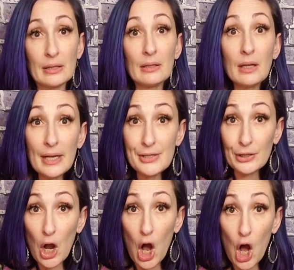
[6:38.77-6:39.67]
The lights
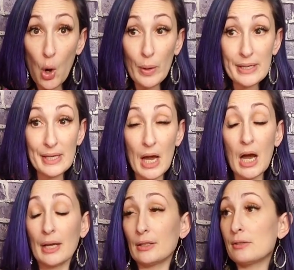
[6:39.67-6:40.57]
are always
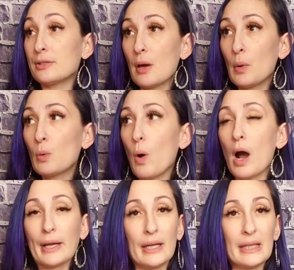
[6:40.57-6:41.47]
on. There's someone
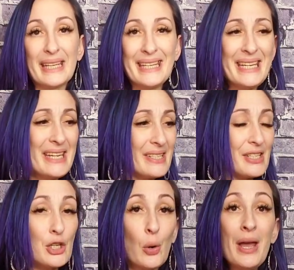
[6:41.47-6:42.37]
walking, the
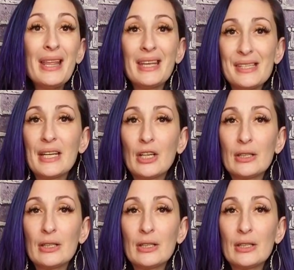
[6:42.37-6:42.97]
keys, you know, that's